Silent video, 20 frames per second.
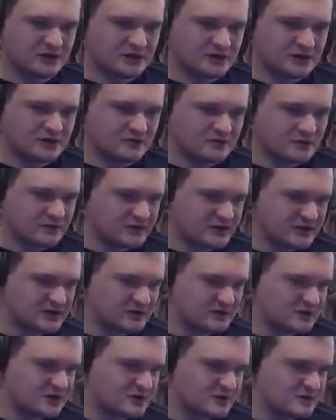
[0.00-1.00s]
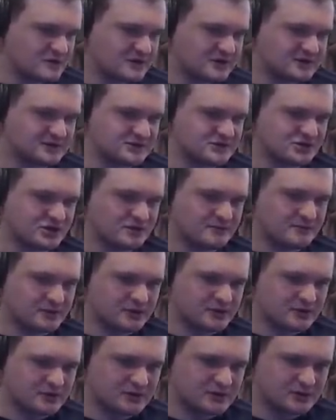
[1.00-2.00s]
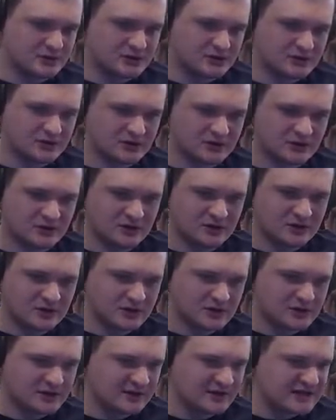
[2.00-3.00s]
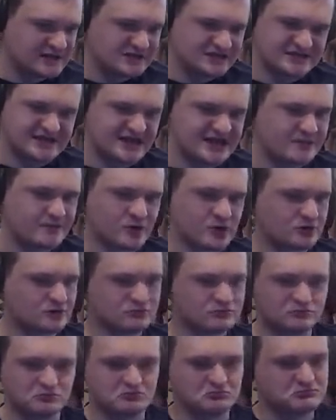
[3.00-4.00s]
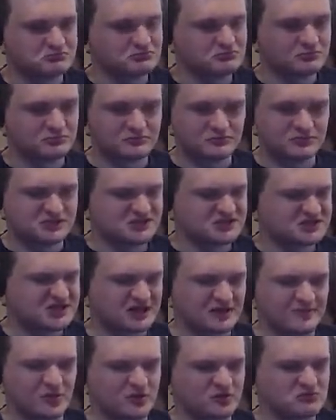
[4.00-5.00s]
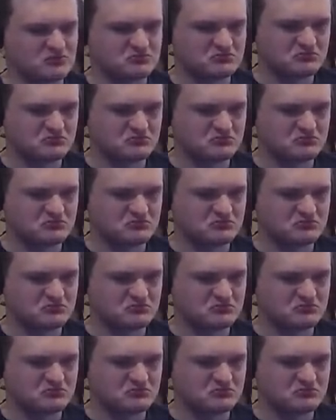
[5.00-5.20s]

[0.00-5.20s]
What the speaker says: what we can do here, we can jump, and then just take a burn. Just take a burn.